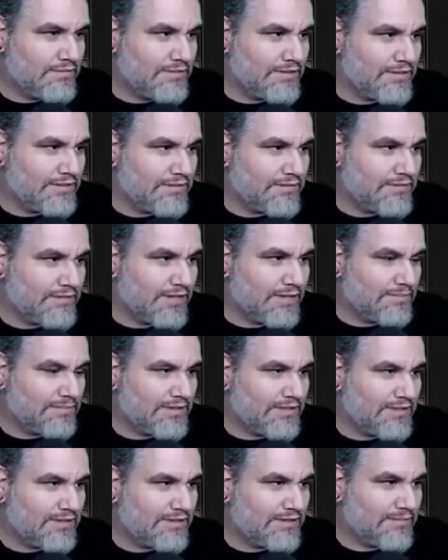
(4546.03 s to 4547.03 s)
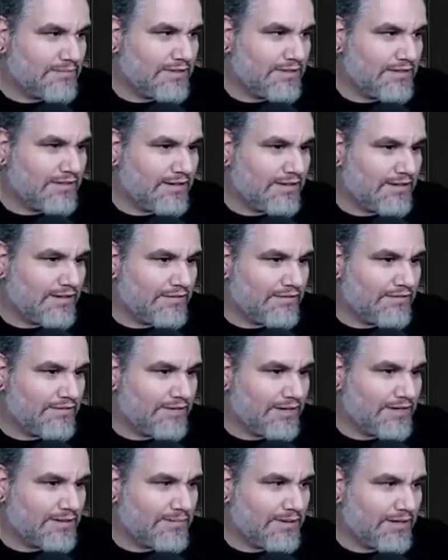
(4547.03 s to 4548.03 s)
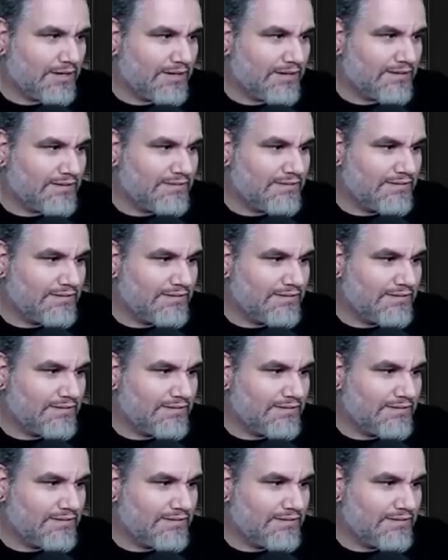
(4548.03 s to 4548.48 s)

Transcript: Did you top deck something that can affect my